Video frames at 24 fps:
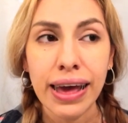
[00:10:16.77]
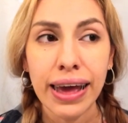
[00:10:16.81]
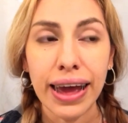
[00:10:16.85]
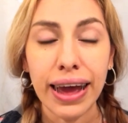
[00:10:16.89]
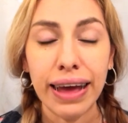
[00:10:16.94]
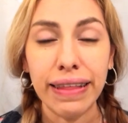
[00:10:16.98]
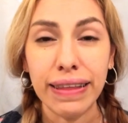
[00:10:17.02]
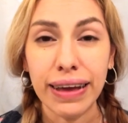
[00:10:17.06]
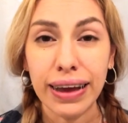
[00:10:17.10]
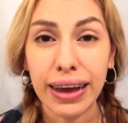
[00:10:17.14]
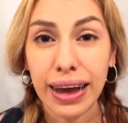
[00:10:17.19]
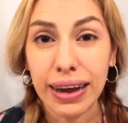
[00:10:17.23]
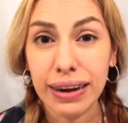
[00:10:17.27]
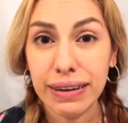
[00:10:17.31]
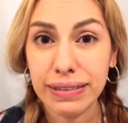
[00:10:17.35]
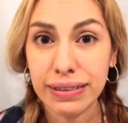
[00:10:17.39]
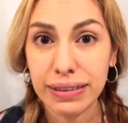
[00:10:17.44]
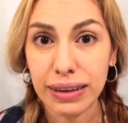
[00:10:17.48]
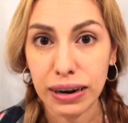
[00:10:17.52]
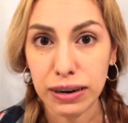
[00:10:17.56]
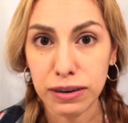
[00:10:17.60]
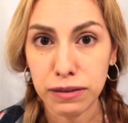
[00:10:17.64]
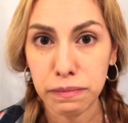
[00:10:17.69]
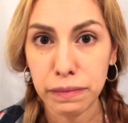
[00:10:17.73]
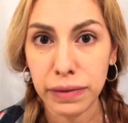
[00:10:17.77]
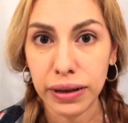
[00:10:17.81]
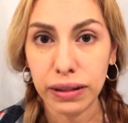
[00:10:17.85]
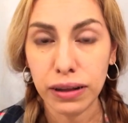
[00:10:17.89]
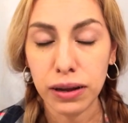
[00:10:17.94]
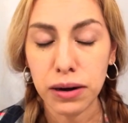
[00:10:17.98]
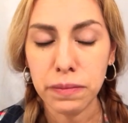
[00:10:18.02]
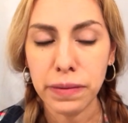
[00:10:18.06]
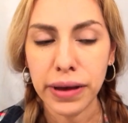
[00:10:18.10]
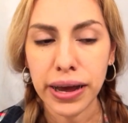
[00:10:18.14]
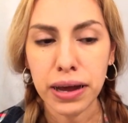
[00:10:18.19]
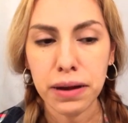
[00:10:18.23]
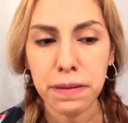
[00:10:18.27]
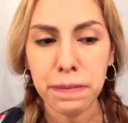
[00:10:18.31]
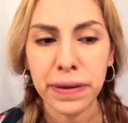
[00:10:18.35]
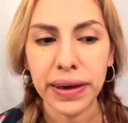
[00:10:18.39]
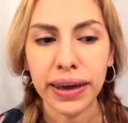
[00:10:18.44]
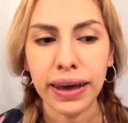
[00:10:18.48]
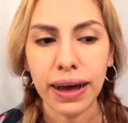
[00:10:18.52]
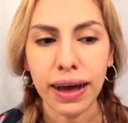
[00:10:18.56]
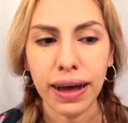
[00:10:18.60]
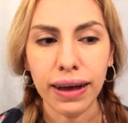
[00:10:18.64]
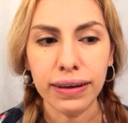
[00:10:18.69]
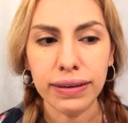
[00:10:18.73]
And that kind of scares me a little bit
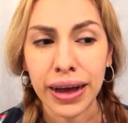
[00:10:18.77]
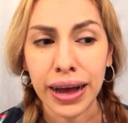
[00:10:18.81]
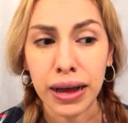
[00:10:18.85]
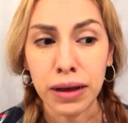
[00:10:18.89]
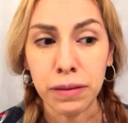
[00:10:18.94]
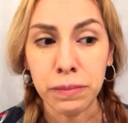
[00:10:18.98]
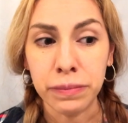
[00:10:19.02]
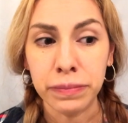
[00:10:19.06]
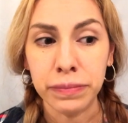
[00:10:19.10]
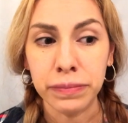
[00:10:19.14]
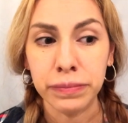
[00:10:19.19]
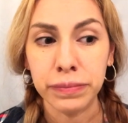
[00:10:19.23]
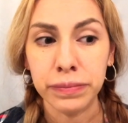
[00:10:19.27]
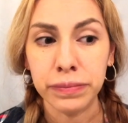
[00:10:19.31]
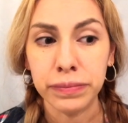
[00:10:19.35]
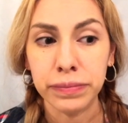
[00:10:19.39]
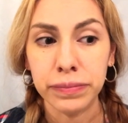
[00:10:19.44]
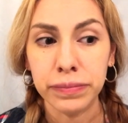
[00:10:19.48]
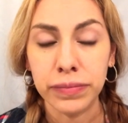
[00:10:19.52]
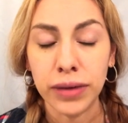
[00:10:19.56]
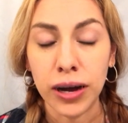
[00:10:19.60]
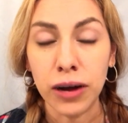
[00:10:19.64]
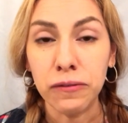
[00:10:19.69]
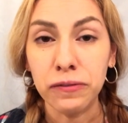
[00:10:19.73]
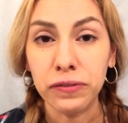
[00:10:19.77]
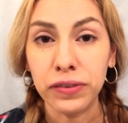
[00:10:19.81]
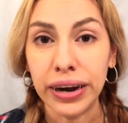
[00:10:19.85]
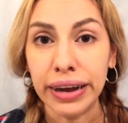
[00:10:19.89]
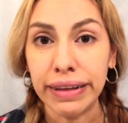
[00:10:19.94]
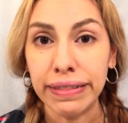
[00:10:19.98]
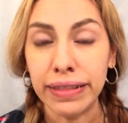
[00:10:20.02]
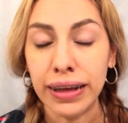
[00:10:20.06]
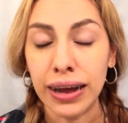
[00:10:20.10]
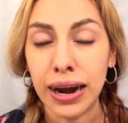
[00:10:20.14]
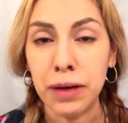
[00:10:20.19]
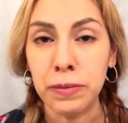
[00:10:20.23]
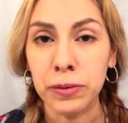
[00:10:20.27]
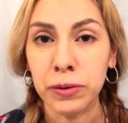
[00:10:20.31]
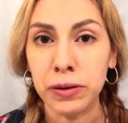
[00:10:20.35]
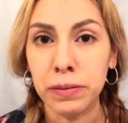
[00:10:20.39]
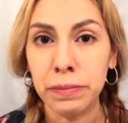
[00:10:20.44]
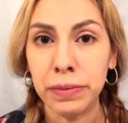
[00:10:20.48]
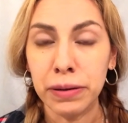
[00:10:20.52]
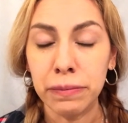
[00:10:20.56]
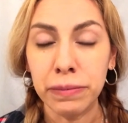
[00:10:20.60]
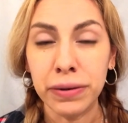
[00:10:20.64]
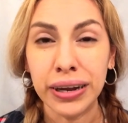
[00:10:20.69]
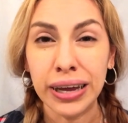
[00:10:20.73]
because I'm afraid that I'm going to
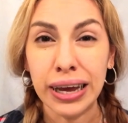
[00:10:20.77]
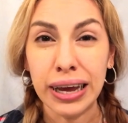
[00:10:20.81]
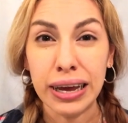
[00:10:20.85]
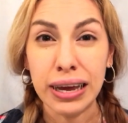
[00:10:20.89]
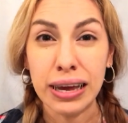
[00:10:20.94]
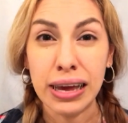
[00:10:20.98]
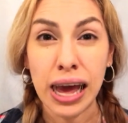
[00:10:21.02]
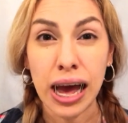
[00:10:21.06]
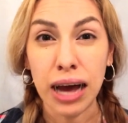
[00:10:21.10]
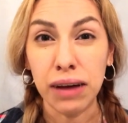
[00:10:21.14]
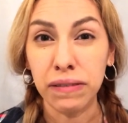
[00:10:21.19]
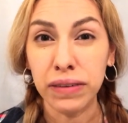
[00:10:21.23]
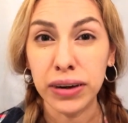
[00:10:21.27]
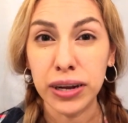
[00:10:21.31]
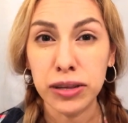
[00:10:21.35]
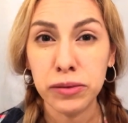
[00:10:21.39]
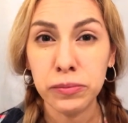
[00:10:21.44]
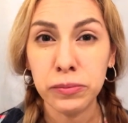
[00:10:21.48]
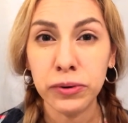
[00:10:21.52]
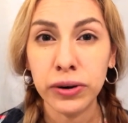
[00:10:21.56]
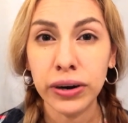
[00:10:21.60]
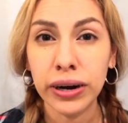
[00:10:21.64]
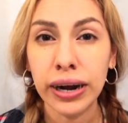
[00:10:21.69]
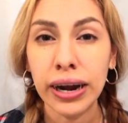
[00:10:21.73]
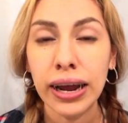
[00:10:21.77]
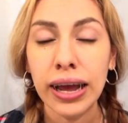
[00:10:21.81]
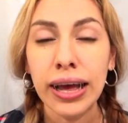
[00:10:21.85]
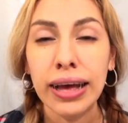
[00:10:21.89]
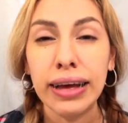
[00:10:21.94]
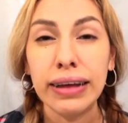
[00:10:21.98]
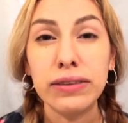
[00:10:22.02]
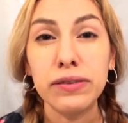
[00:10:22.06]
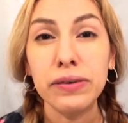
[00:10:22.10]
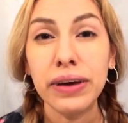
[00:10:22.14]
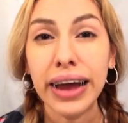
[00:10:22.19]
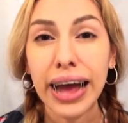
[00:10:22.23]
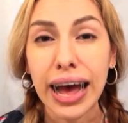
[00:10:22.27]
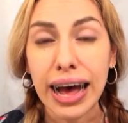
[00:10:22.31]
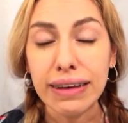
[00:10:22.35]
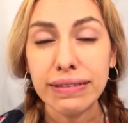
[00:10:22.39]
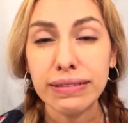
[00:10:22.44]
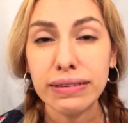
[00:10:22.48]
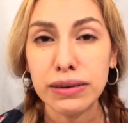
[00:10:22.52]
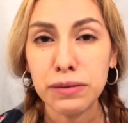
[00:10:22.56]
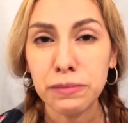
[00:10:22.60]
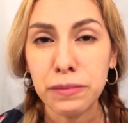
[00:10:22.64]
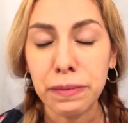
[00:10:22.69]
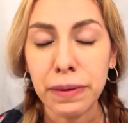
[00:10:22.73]
be able to get cavities more. And so I
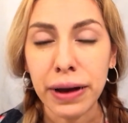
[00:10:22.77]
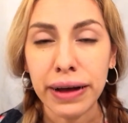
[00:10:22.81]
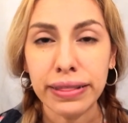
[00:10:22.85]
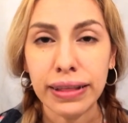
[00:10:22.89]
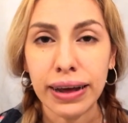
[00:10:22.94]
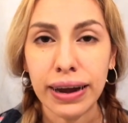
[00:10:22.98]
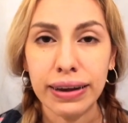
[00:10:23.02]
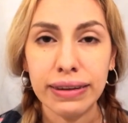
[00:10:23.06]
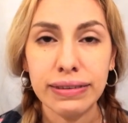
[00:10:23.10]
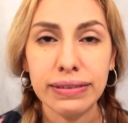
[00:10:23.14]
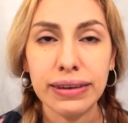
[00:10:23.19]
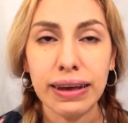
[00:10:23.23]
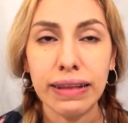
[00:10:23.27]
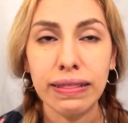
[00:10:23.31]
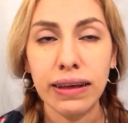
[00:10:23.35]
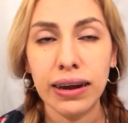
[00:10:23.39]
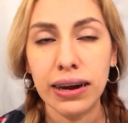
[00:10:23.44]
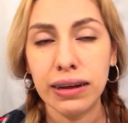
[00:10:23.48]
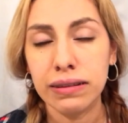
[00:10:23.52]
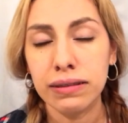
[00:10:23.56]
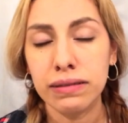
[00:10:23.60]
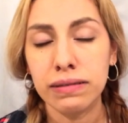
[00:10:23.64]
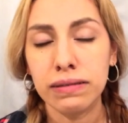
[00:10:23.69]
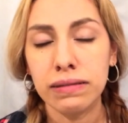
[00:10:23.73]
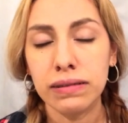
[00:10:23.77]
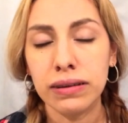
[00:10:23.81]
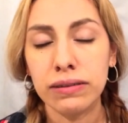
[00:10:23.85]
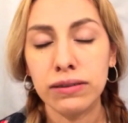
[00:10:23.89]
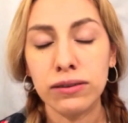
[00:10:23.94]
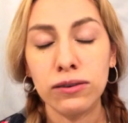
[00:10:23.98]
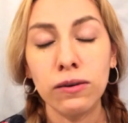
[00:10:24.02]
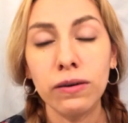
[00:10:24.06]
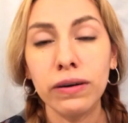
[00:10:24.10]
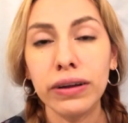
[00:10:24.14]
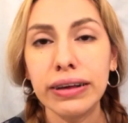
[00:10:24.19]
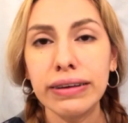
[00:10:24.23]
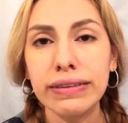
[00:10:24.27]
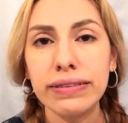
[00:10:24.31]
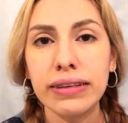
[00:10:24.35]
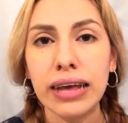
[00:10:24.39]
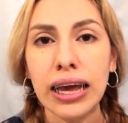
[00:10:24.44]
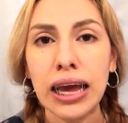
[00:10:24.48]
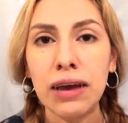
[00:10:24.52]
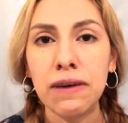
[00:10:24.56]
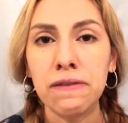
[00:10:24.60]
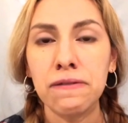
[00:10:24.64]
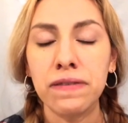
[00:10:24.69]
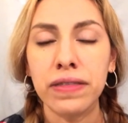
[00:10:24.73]
asked him about that, and he said that it's totally
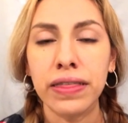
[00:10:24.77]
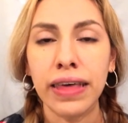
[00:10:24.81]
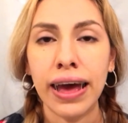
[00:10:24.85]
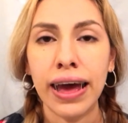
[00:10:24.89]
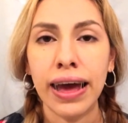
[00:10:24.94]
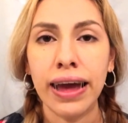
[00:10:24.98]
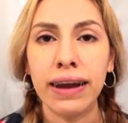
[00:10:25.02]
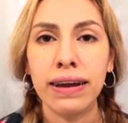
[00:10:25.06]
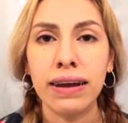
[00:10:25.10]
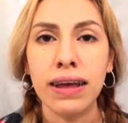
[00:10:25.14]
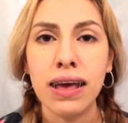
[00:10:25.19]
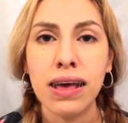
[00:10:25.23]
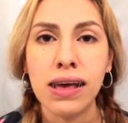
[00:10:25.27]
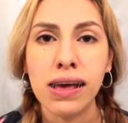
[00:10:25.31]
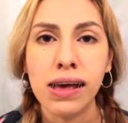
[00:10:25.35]
safe, that